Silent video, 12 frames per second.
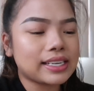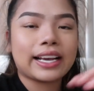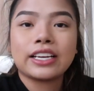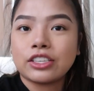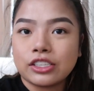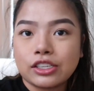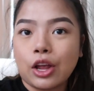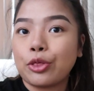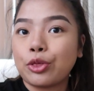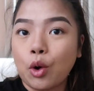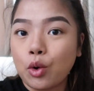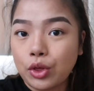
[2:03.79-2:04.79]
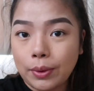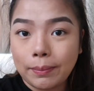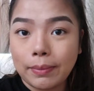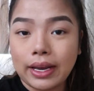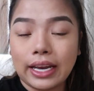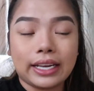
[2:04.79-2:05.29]
I can just throw
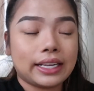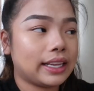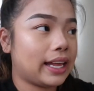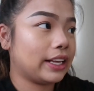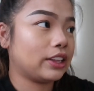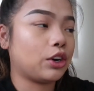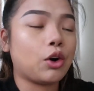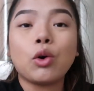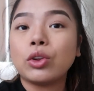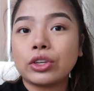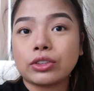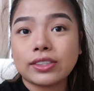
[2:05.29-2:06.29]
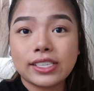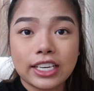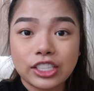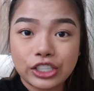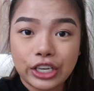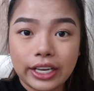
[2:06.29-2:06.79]
them in like their own little
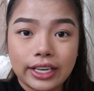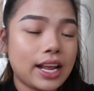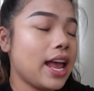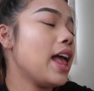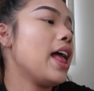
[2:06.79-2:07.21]
section.